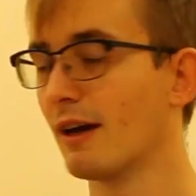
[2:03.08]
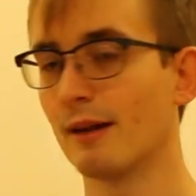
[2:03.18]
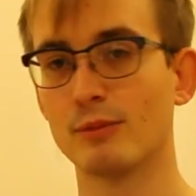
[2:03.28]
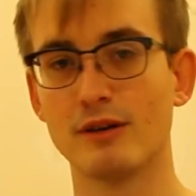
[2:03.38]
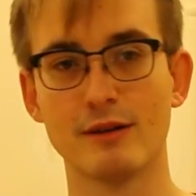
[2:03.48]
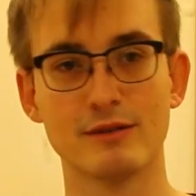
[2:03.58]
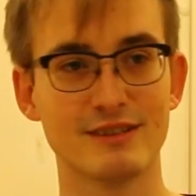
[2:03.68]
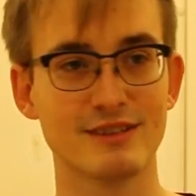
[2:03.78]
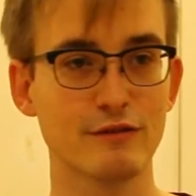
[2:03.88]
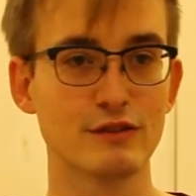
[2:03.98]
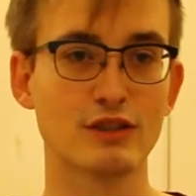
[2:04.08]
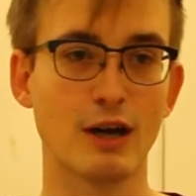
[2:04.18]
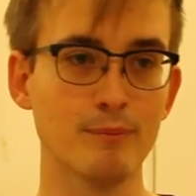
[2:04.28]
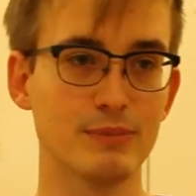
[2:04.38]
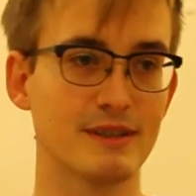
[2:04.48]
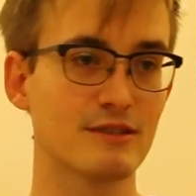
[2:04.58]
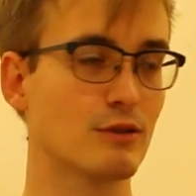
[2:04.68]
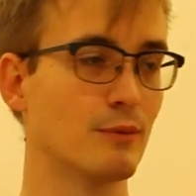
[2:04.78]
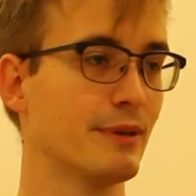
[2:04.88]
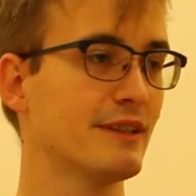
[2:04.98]
and the different companies
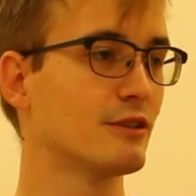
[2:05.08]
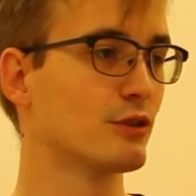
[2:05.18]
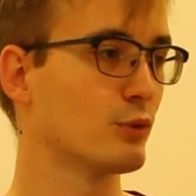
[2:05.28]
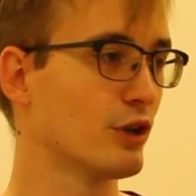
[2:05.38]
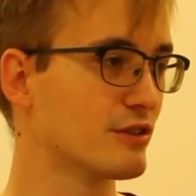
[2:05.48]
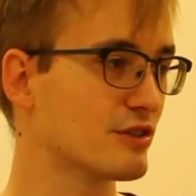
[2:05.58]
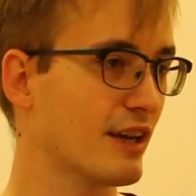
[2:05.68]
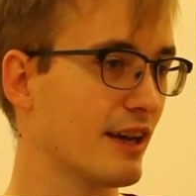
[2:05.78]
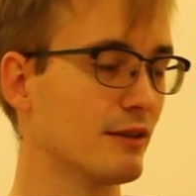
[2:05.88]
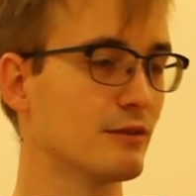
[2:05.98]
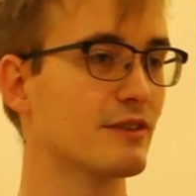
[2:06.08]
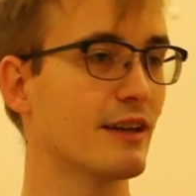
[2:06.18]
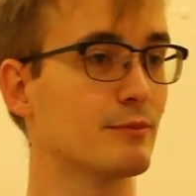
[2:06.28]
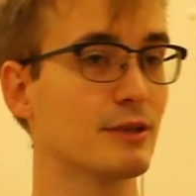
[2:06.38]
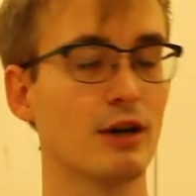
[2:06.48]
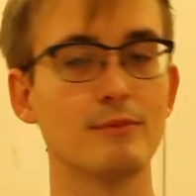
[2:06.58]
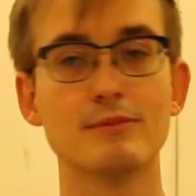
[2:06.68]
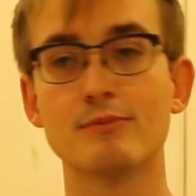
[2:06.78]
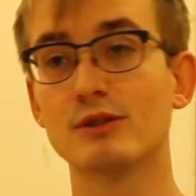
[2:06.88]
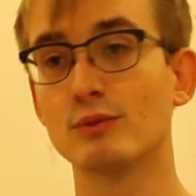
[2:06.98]
competing on a world scale then
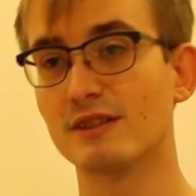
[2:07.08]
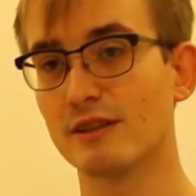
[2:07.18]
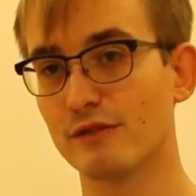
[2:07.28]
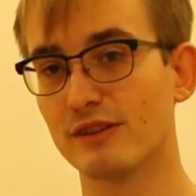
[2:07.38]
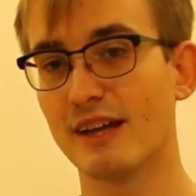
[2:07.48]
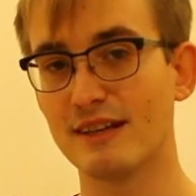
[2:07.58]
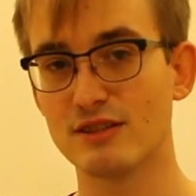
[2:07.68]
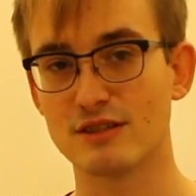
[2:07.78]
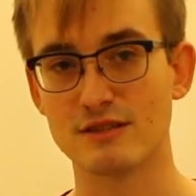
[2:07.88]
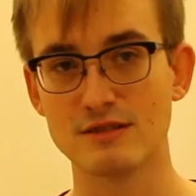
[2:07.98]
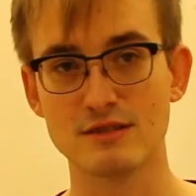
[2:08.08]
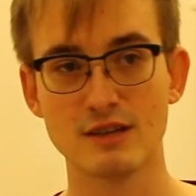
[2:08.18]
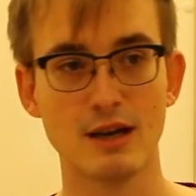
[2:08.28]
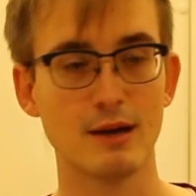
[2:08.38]
become between the different nations.